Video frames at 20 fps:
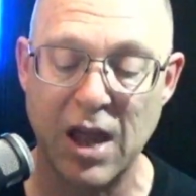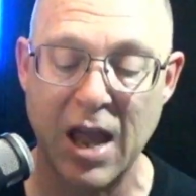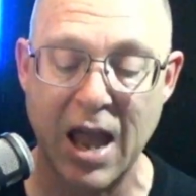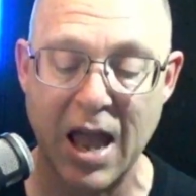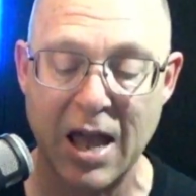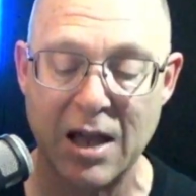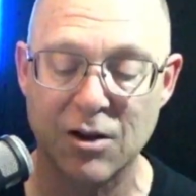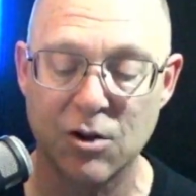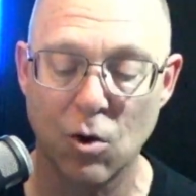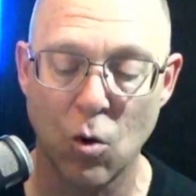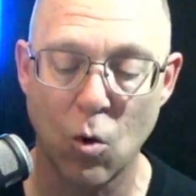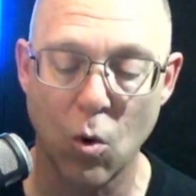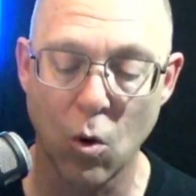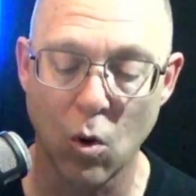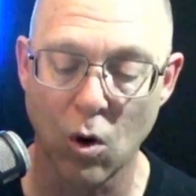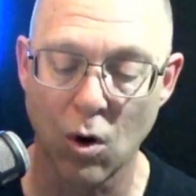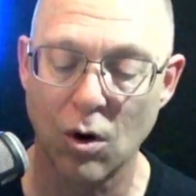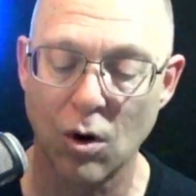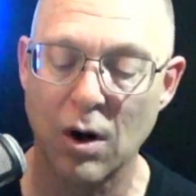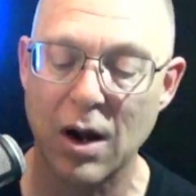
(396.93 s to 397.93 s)
and
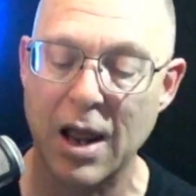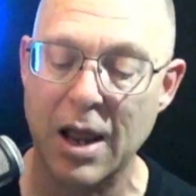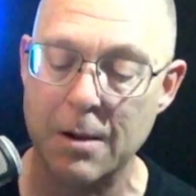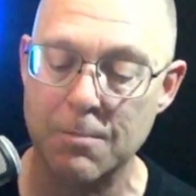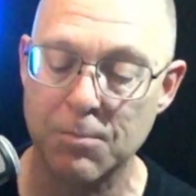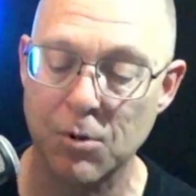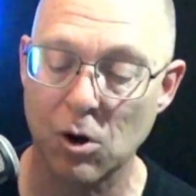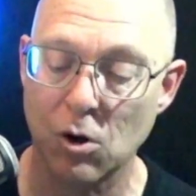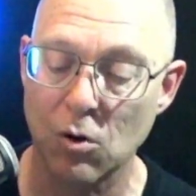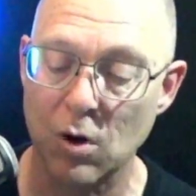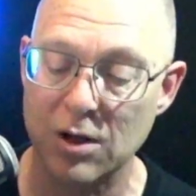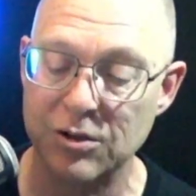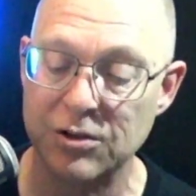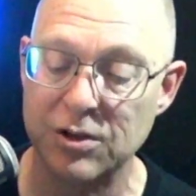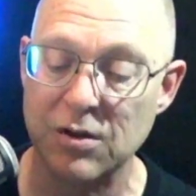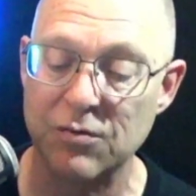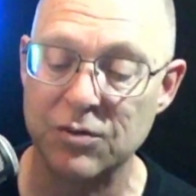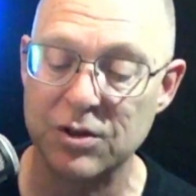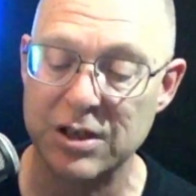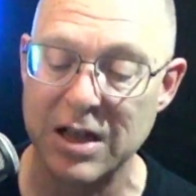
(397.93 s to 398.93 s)
or a
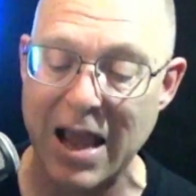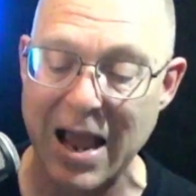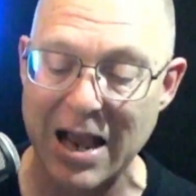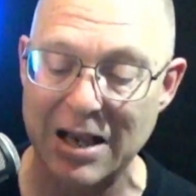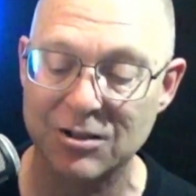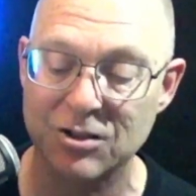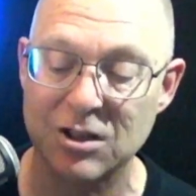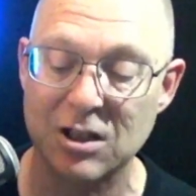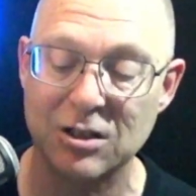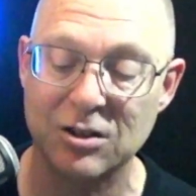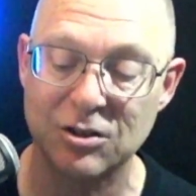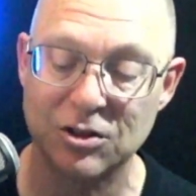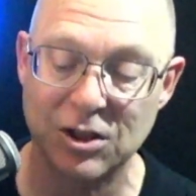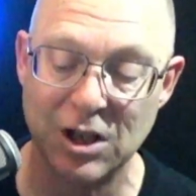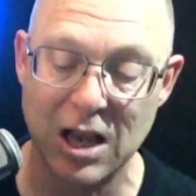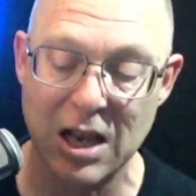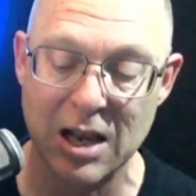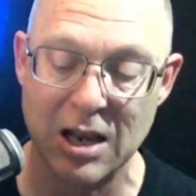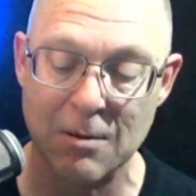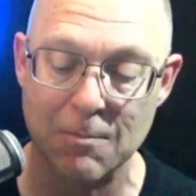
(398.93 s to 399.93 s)
progressive taxing
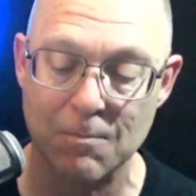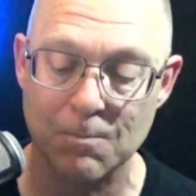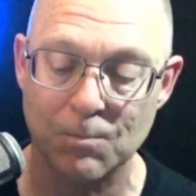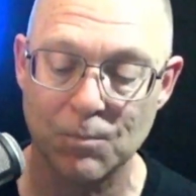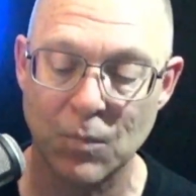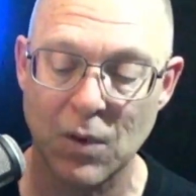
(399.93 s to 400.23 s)
scheme